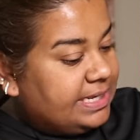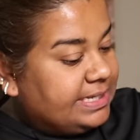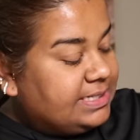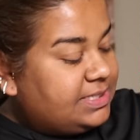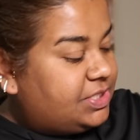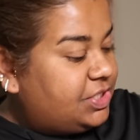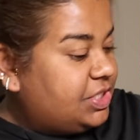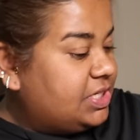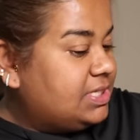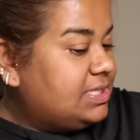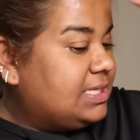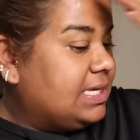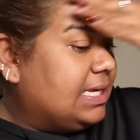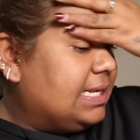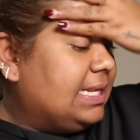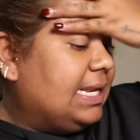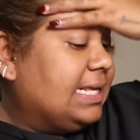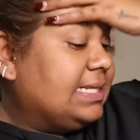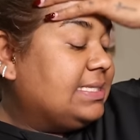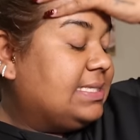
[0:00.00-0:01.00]
it's just a
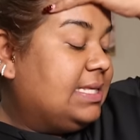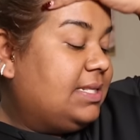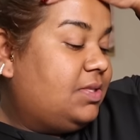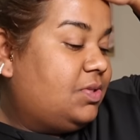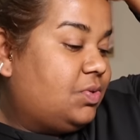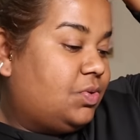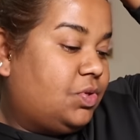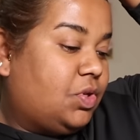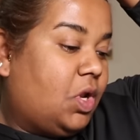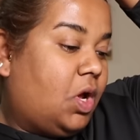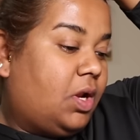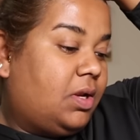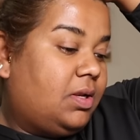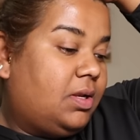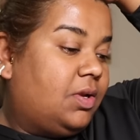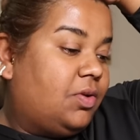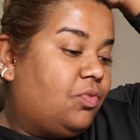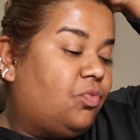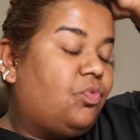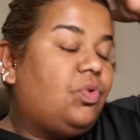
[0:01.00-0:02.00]
lesson to not
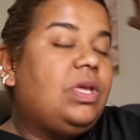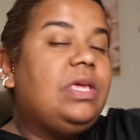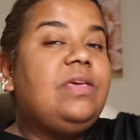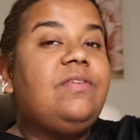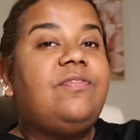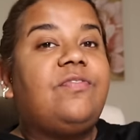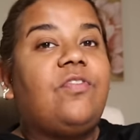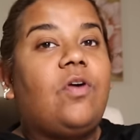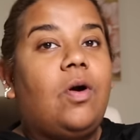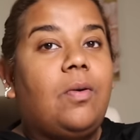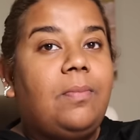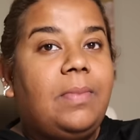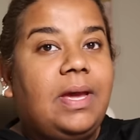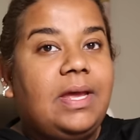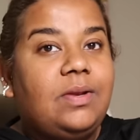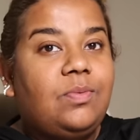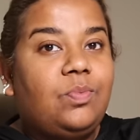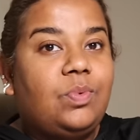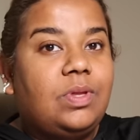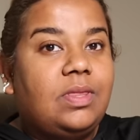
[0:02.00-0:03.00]

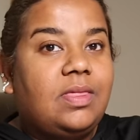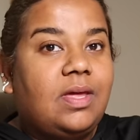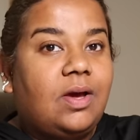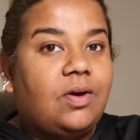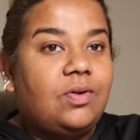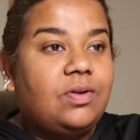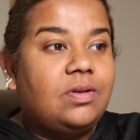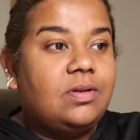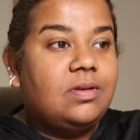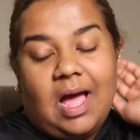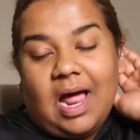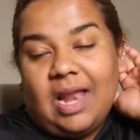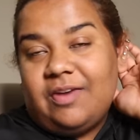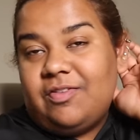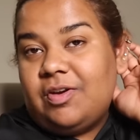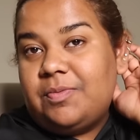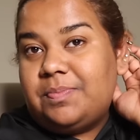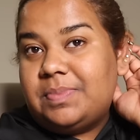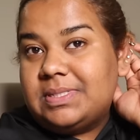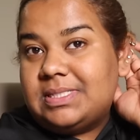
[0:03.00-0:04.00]
reformat without
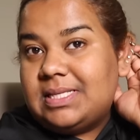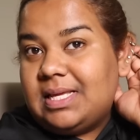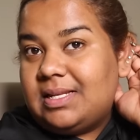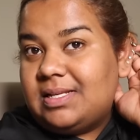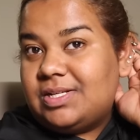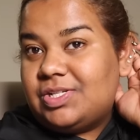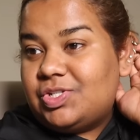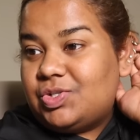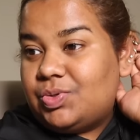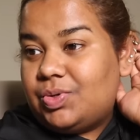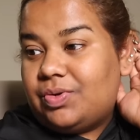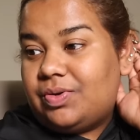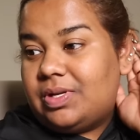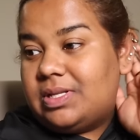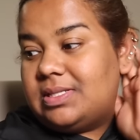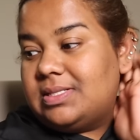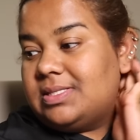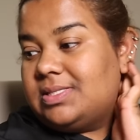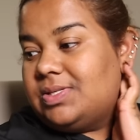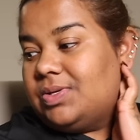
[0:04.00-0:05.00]
100%
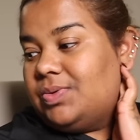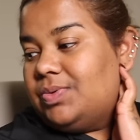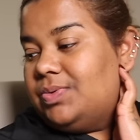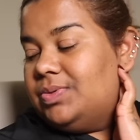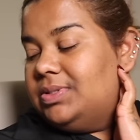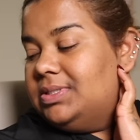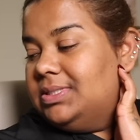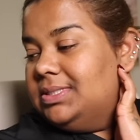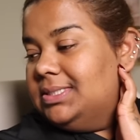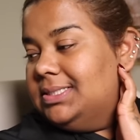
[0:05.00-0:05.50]
assurance so